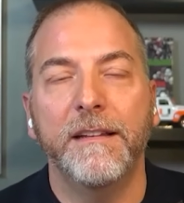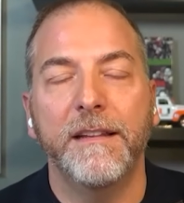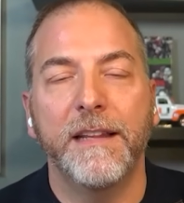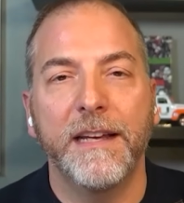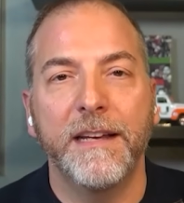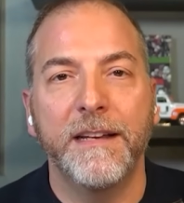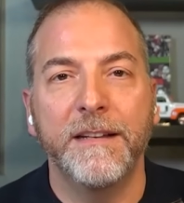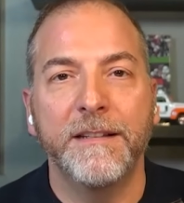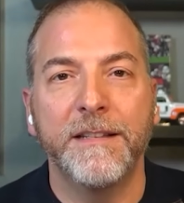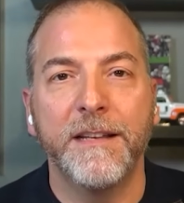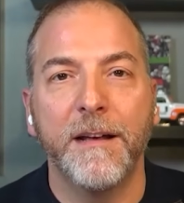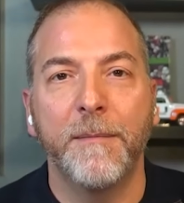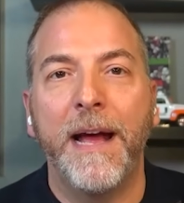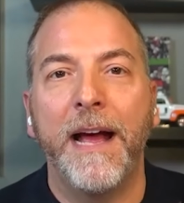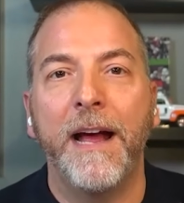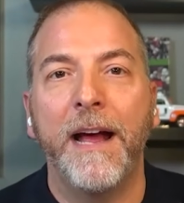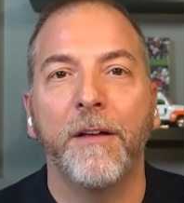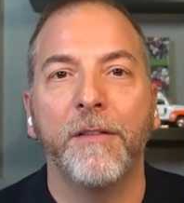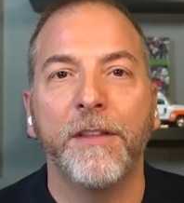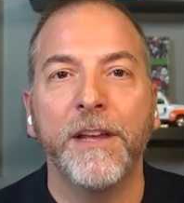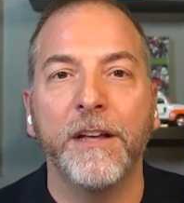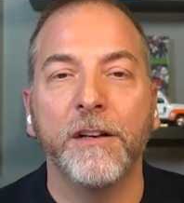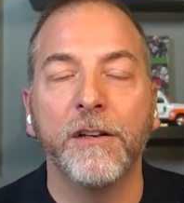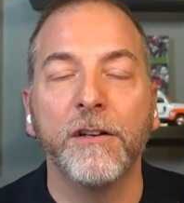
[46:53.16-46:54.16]
somehow
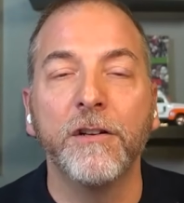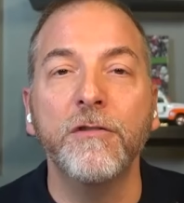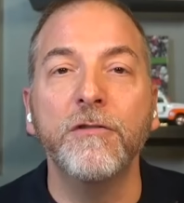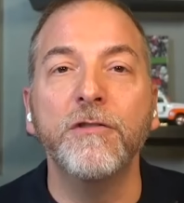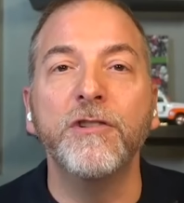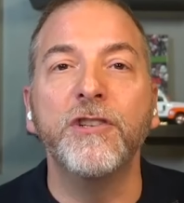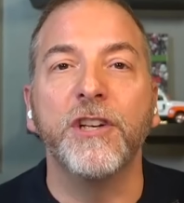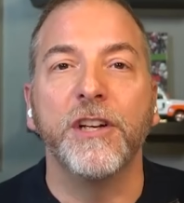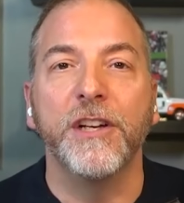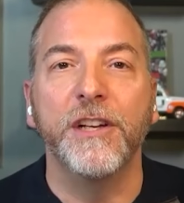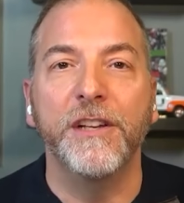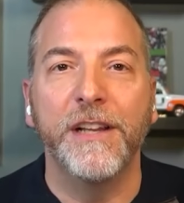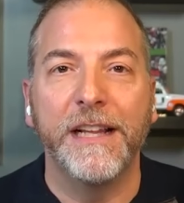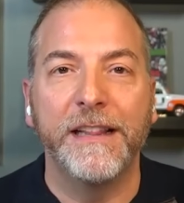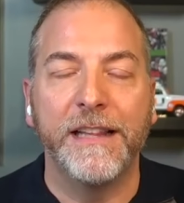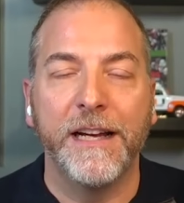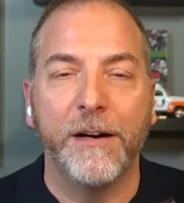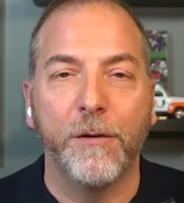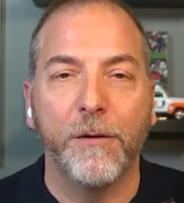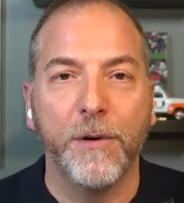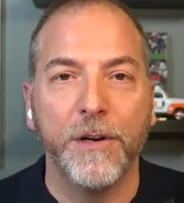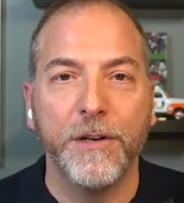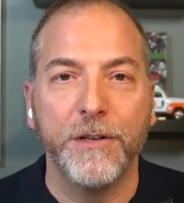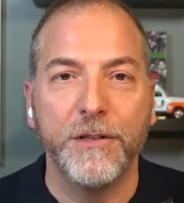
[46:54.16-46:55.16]
the illusion that
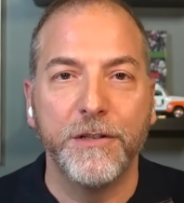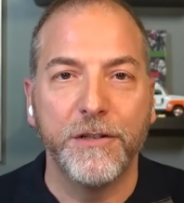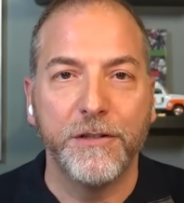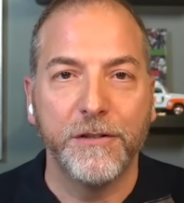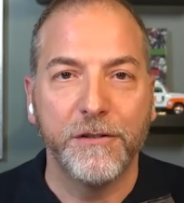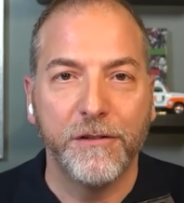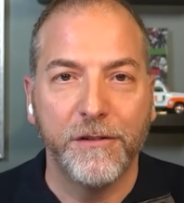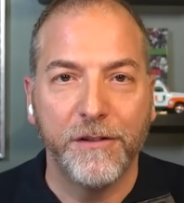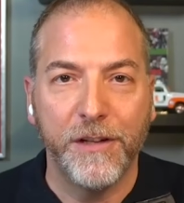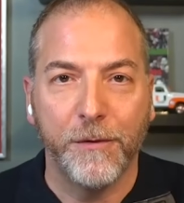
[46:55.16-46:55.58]
there was